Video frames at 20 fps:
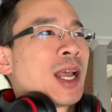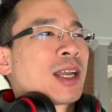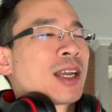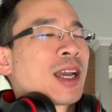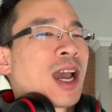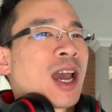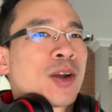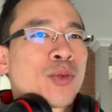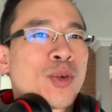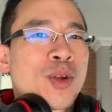
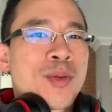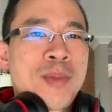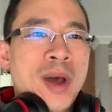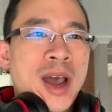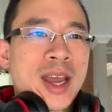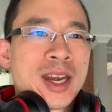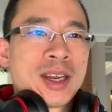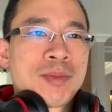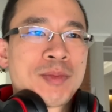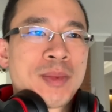kind of
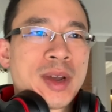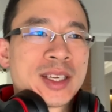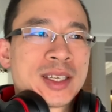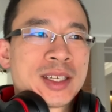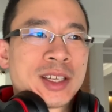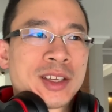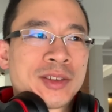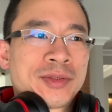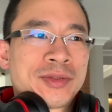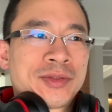reminded
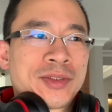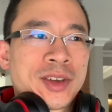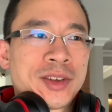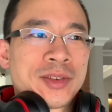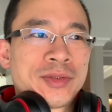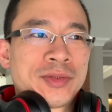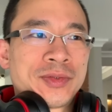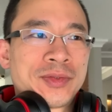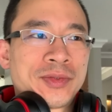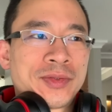myself
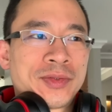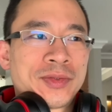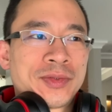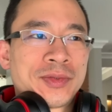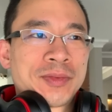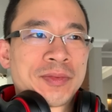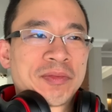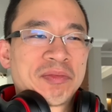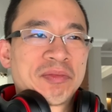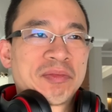of
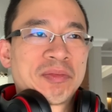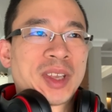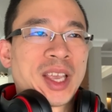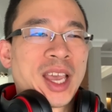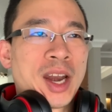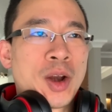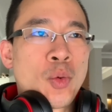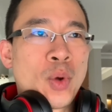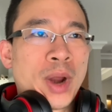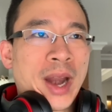
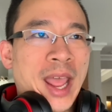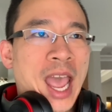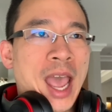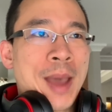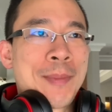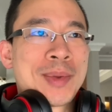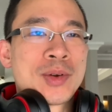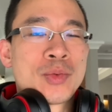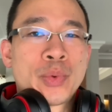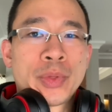kind of what
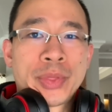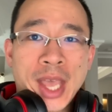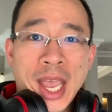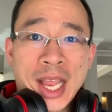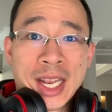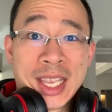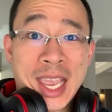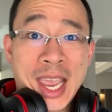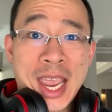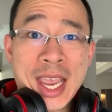happened with
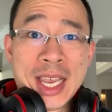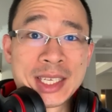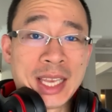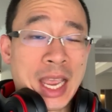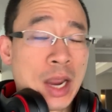that case.